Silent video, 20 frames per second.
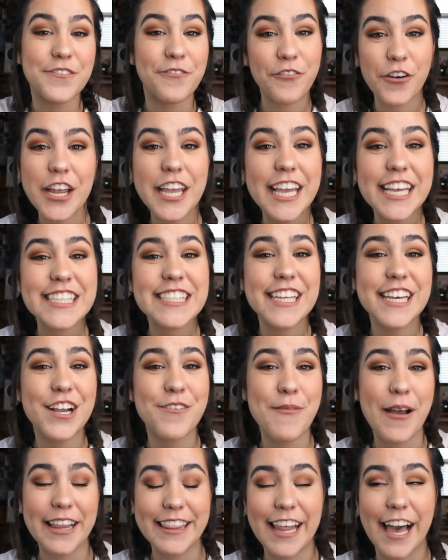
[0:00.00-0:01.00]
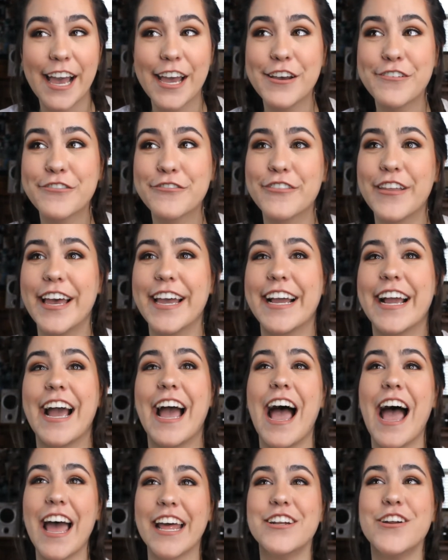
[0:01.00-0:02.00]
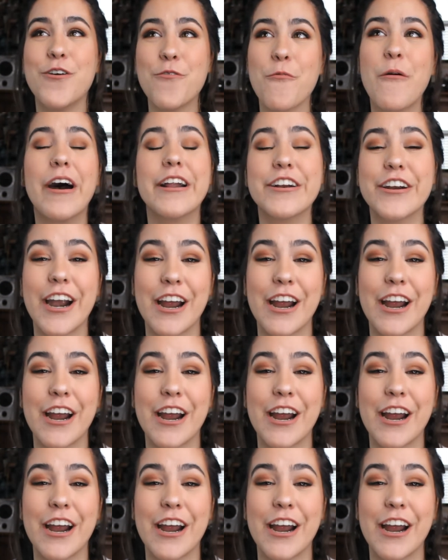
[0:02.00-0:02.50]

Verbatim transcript: Freakiest thing in my life. Like no wonder